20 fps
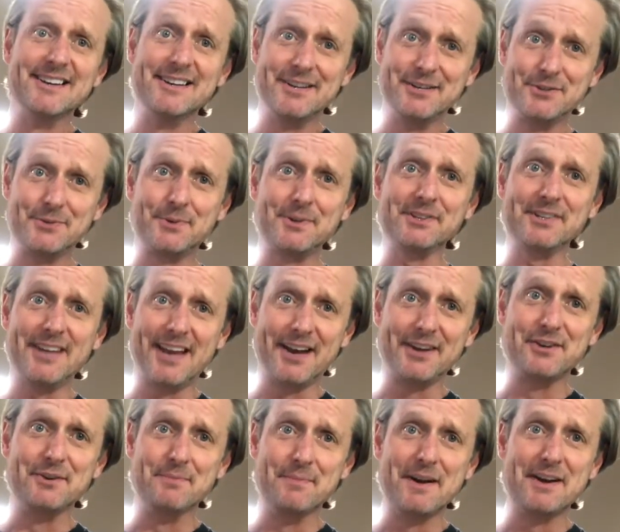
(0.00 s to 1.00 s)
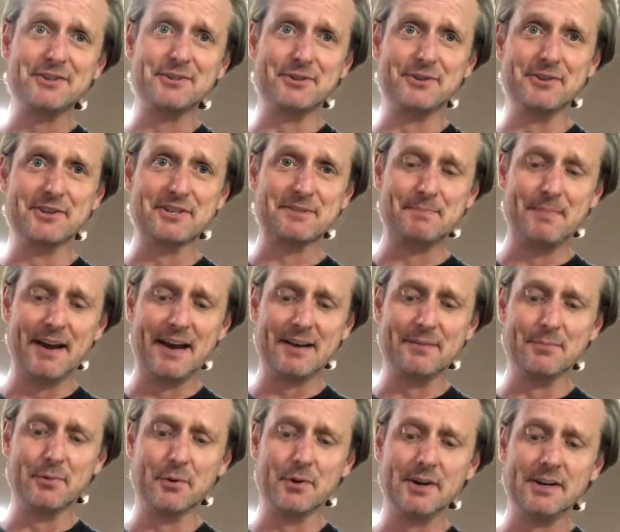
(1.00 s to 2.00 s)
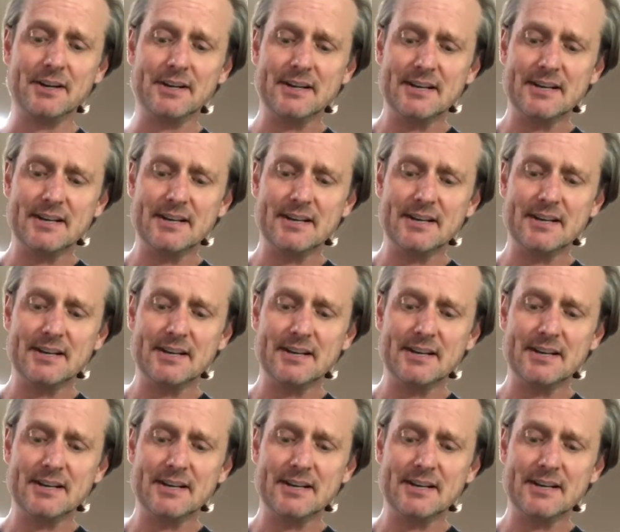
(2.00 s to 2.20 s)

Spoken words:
is really how you measure this bad boy.